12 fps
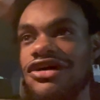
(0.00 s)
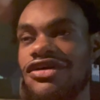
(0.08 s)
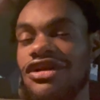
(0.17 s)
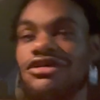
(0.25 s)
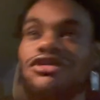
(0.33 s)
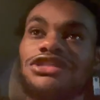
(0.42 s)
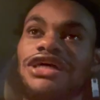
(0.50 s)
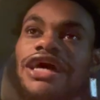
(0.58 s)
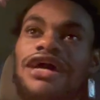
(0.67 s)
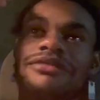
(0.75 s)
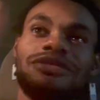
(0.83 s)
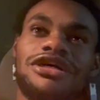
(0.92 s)
All the ones they
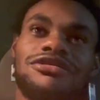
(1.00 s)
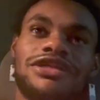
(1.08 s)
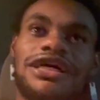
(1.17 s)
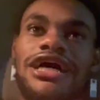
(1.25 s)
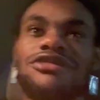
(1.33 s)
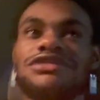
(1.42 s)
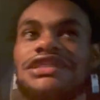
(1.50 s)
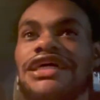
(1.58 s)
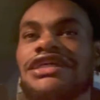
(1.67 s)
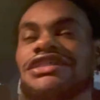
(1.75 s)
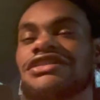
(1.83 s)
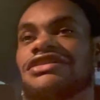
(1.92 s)
had up there were like
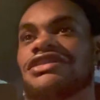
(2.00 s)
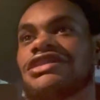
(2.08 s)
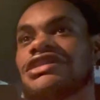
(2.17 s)
outdated.